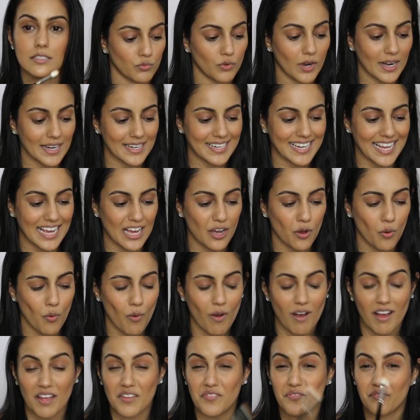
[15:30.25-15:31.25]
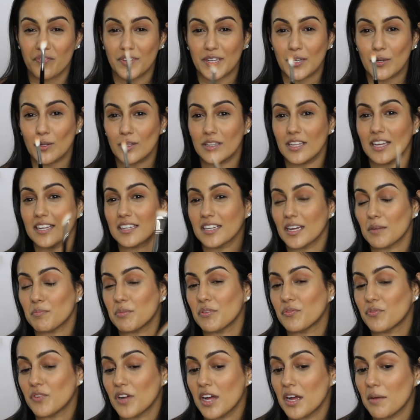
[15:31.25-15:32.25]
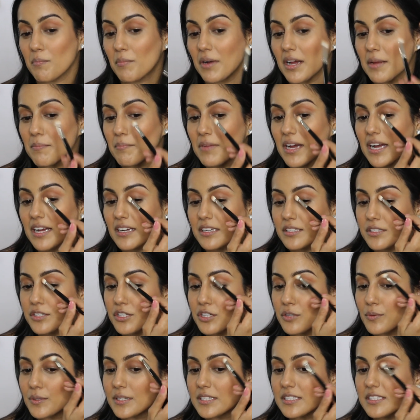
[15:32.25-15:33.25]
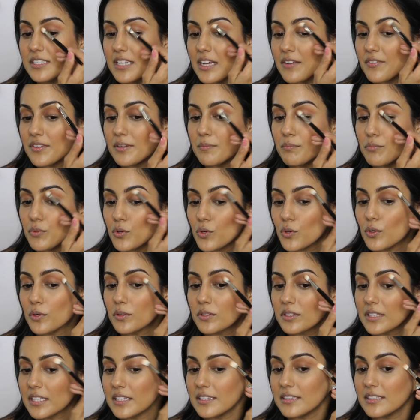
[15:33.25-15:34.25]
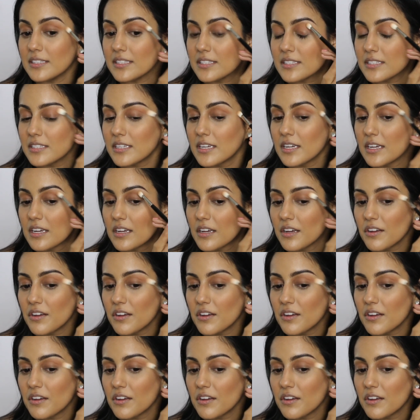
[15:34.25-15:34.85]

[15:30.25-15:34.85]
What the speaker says: Right now I feel like I prefer my MAC 217 more than this